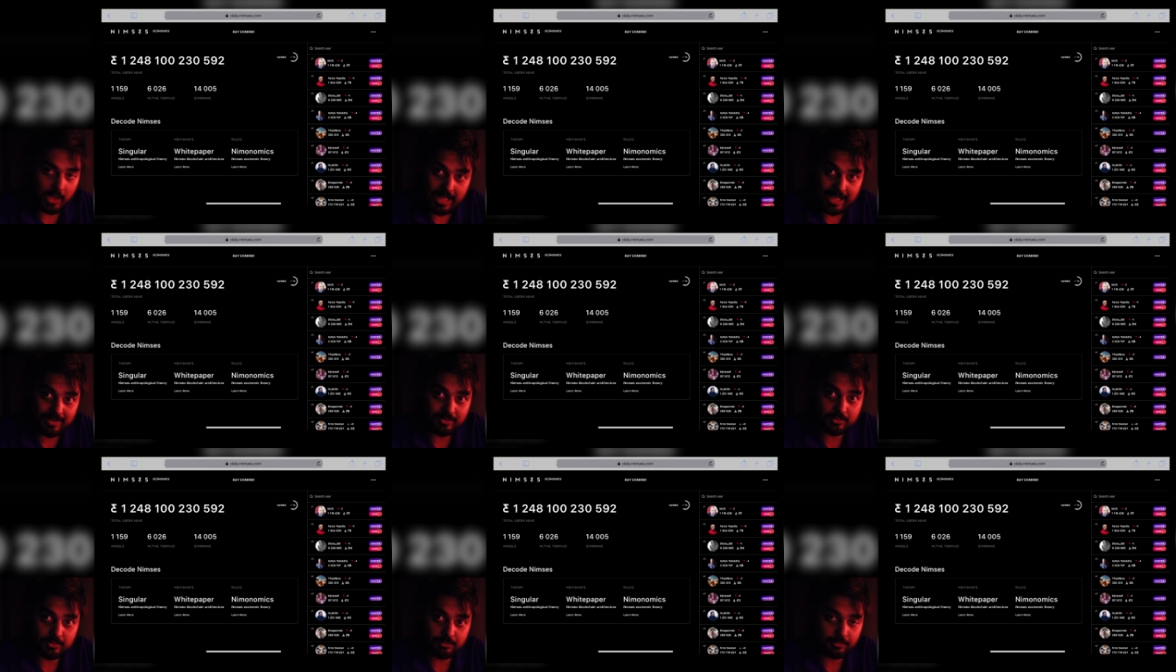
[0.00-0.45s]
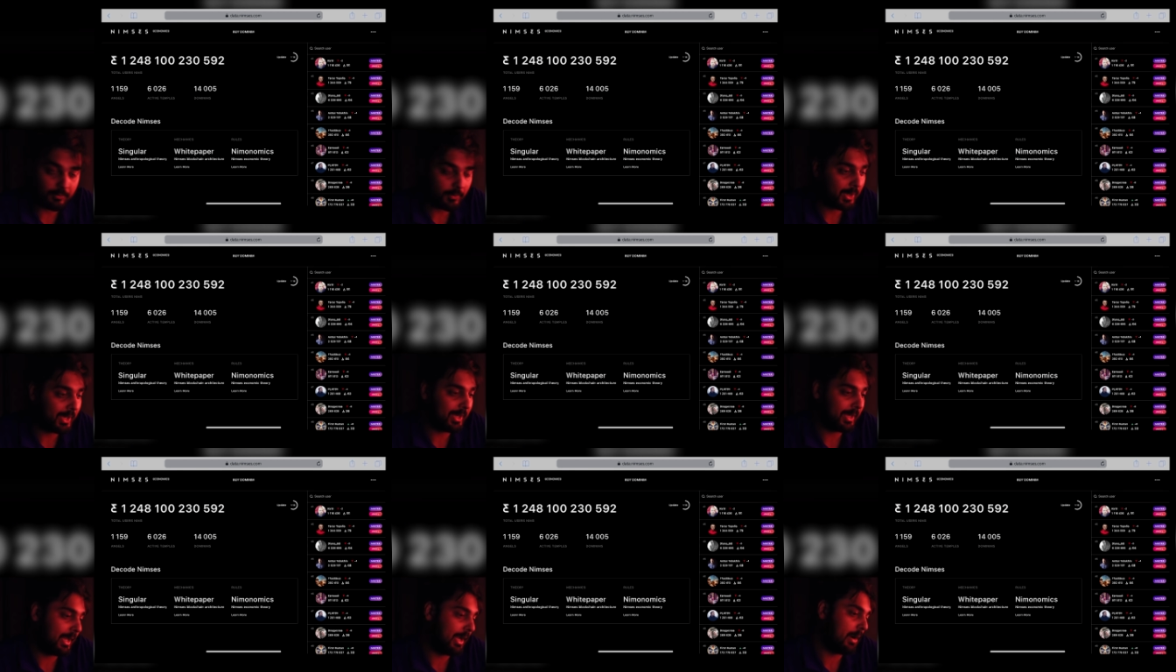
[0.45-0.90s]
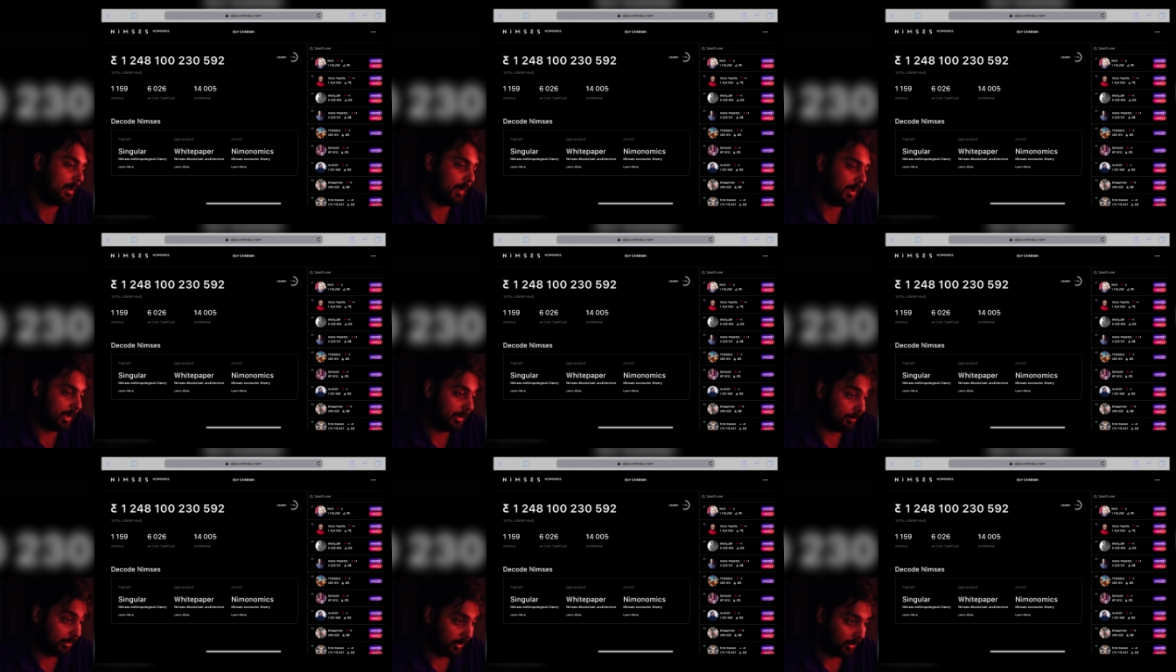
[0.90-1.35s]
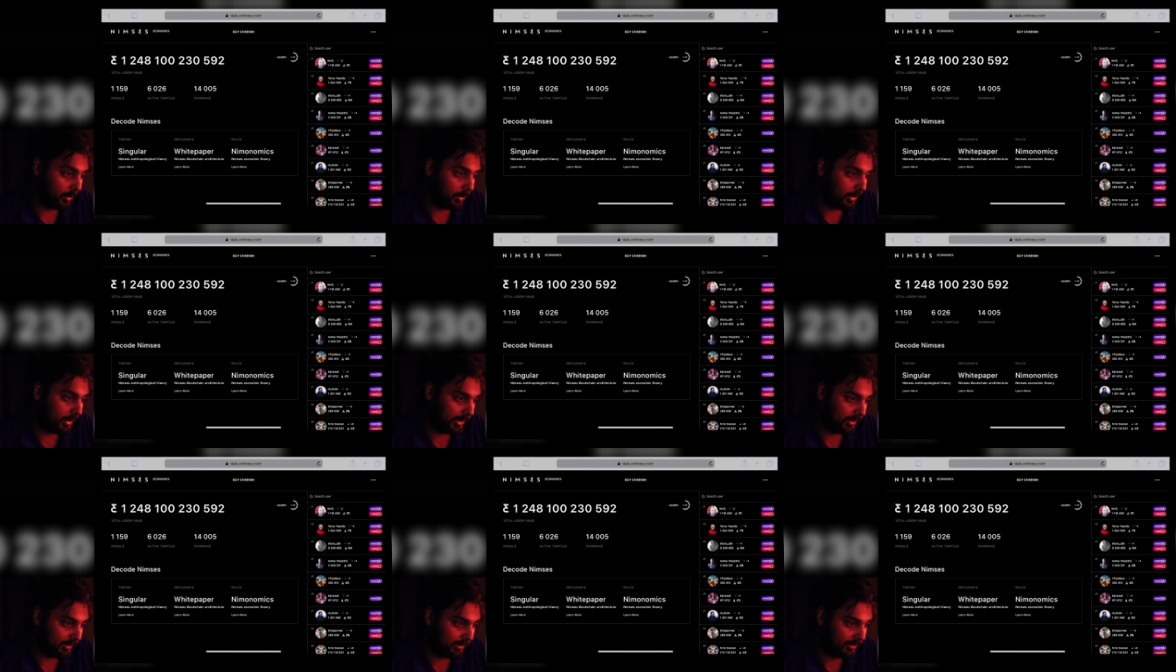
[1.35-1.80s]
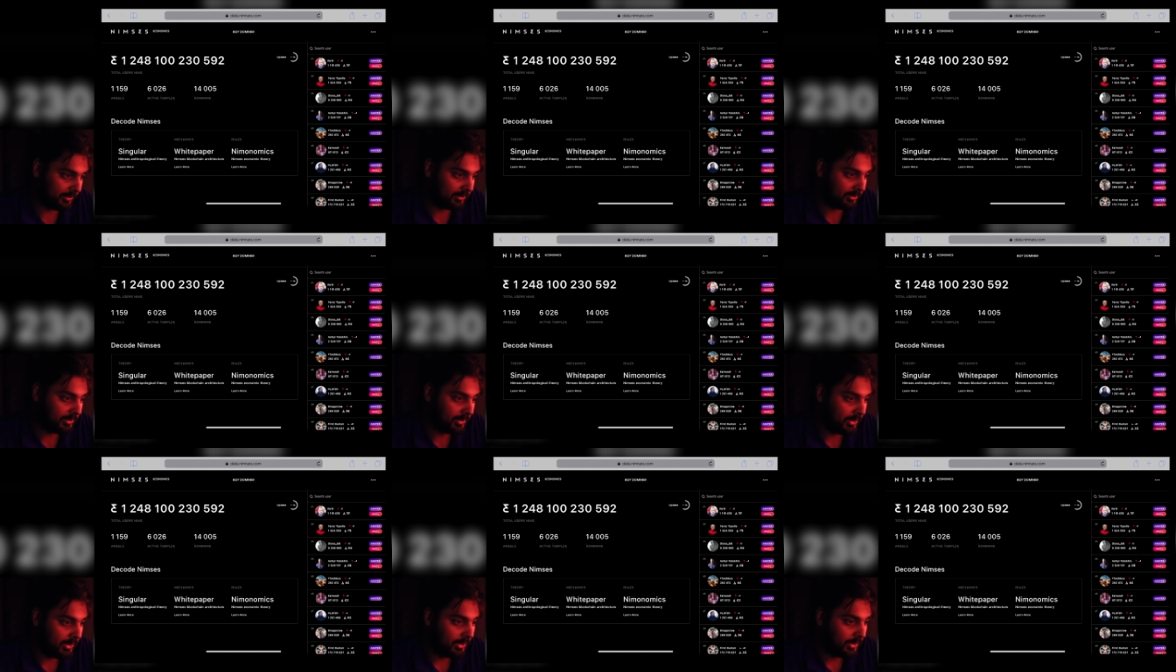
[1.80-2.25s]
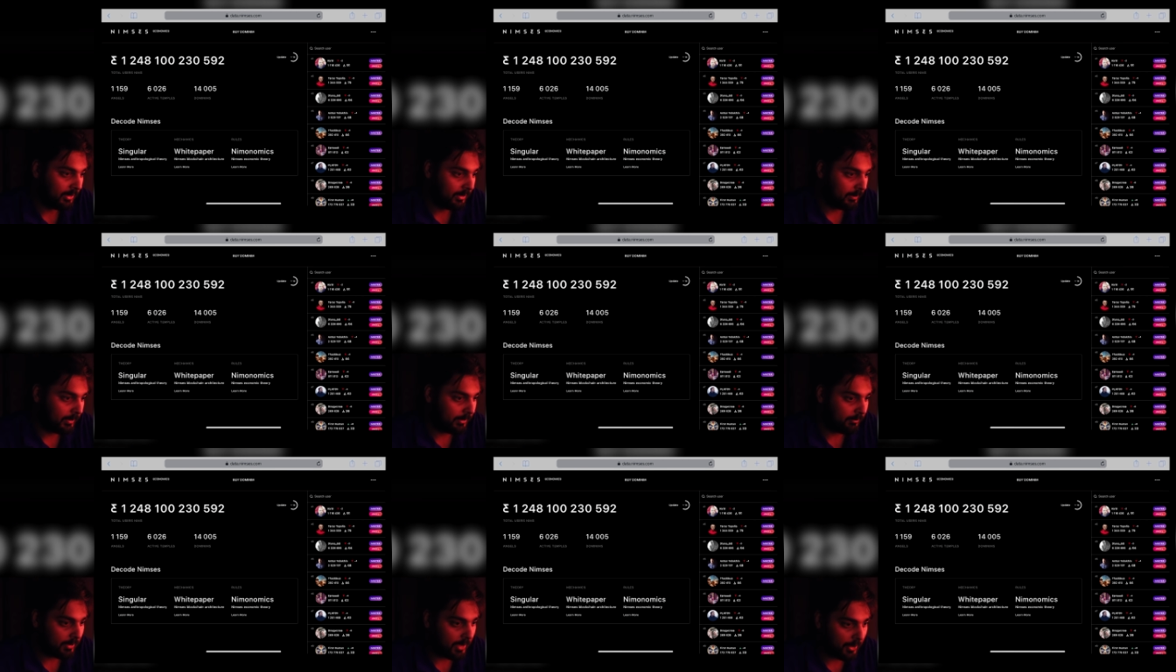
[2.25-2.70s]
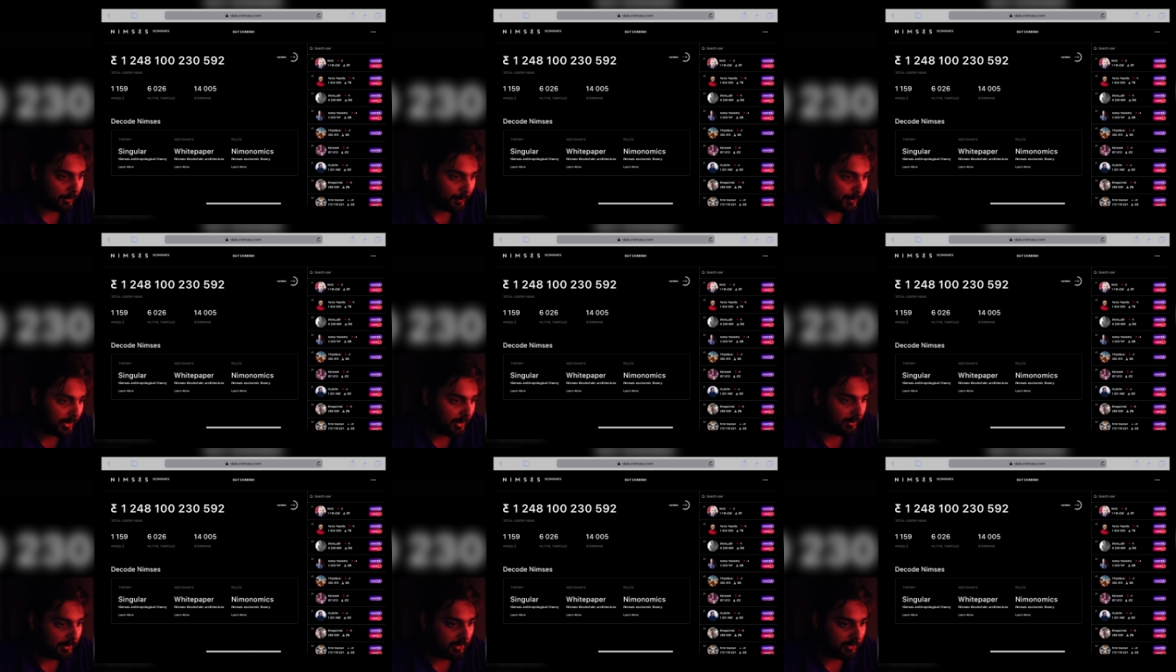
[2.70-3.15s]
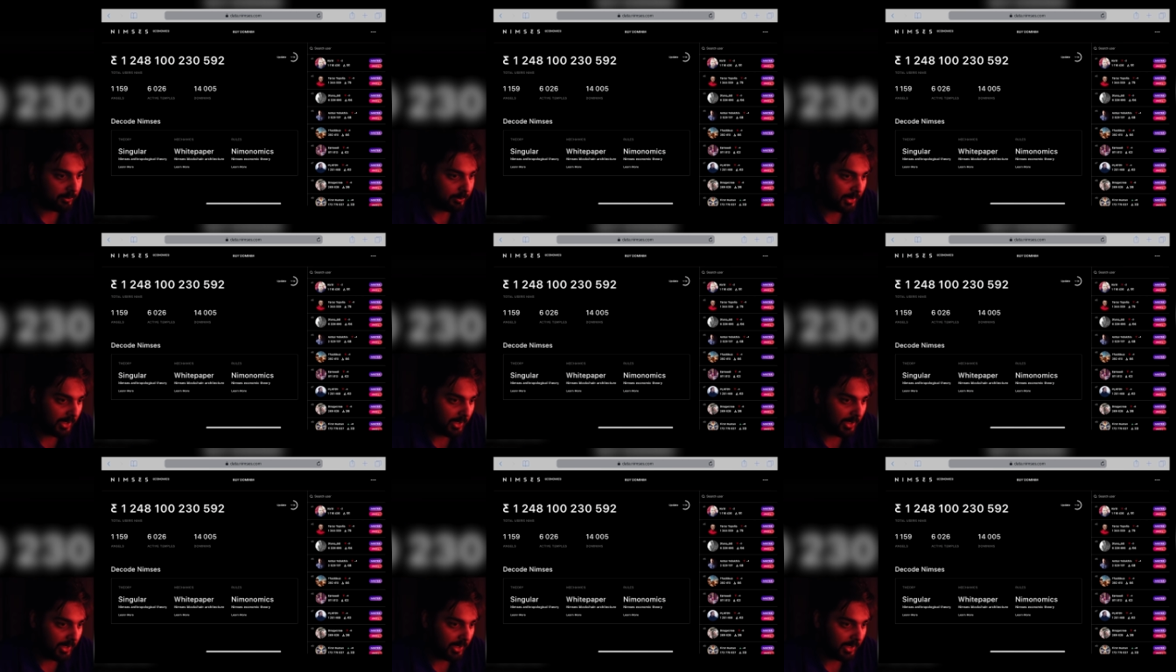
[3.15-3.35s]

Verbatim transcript: as of right now while I'm recording this. They've got theories,